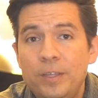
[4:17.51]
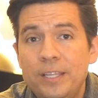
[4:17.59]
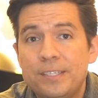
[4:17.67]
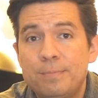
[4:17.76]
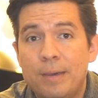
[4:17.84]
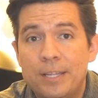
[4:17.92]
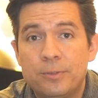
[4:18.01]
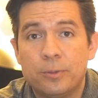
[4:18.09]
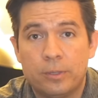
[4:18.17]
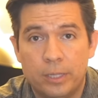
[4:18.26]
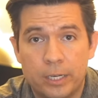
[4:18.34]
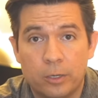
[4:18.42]
this mental
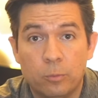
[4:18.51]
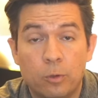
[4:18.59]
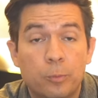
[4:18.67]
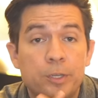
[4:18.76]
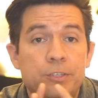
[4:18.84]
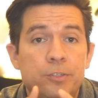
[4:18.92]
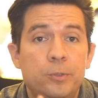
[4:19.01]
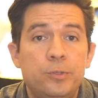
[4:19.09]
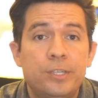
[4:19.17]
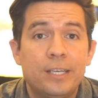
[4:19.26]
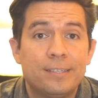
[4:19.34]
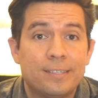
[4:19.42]
clutter will
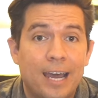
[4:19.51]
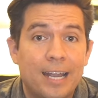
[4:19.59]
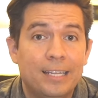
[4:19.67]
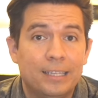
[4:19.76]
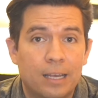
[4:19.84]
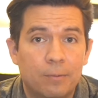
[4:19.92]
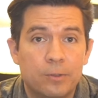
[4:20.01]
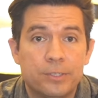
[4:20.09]
reduce anxiety levels